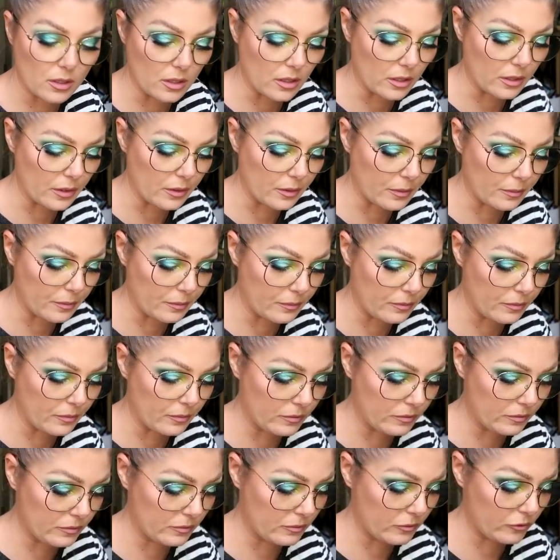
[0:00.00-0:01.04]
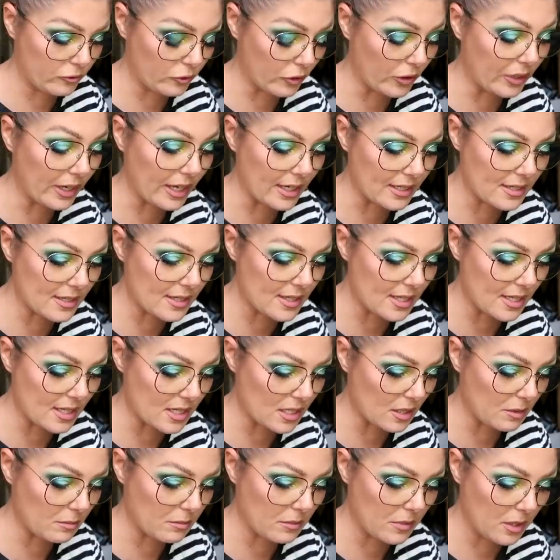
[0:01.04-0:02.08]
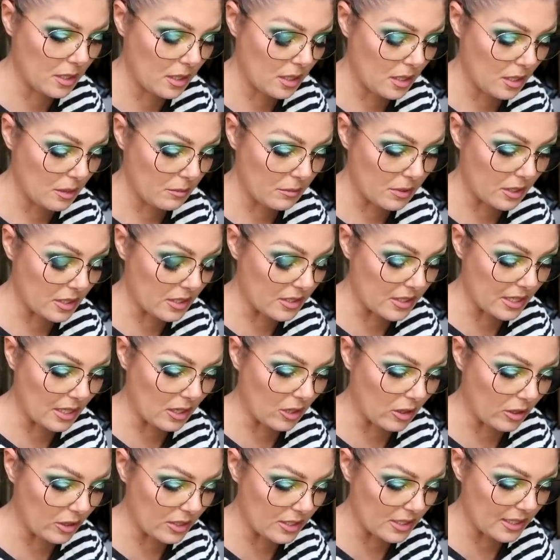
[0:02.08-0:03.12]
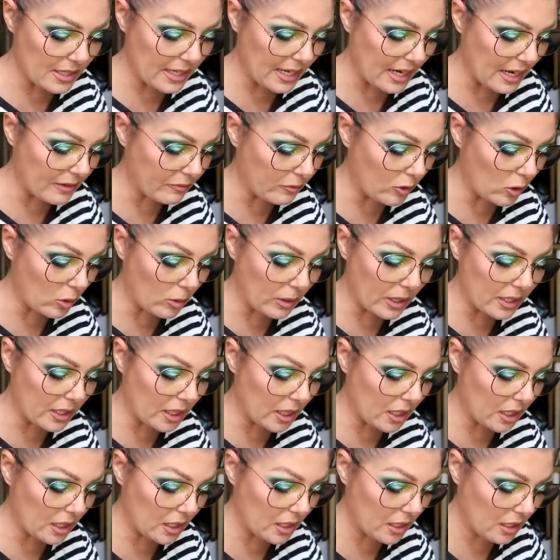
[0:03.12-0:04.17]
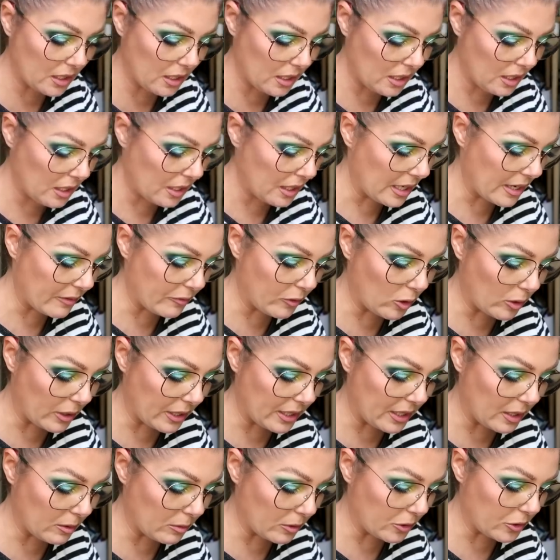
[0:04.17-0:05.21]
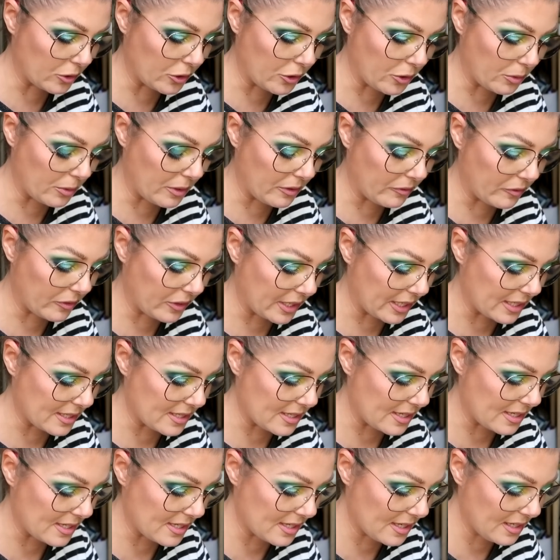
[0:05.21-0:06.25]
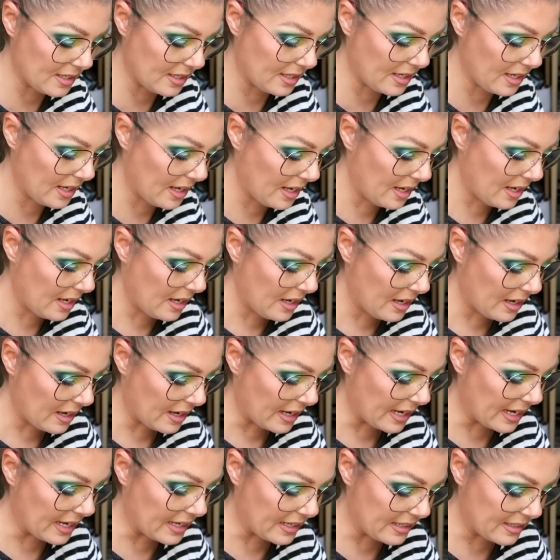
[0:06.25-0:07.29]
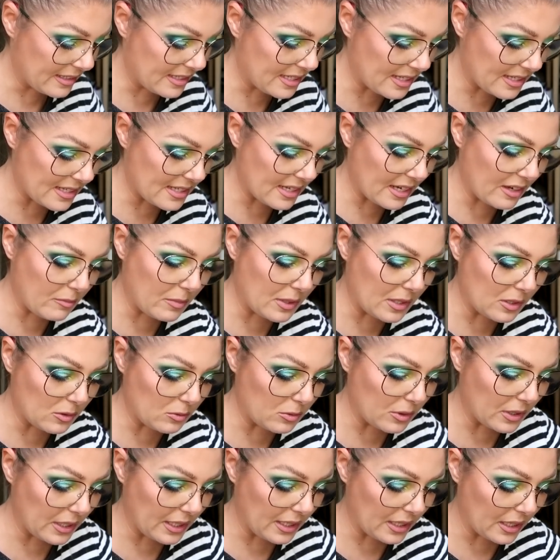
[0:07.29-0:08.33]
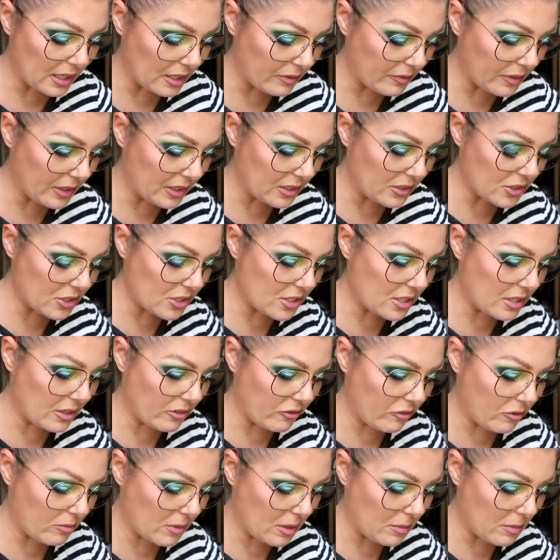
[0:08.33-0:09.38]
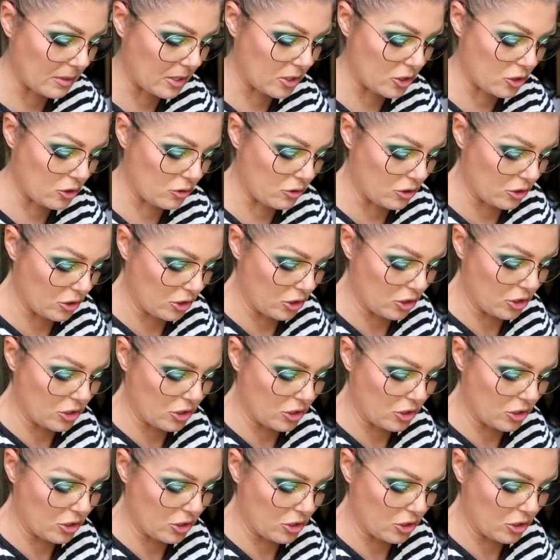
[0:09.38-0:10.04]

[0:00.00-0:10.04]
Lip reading: next season, because I honestly have no idea. I have no idea what they're doing for next season. And since I've been really loving their stuff, maybe I should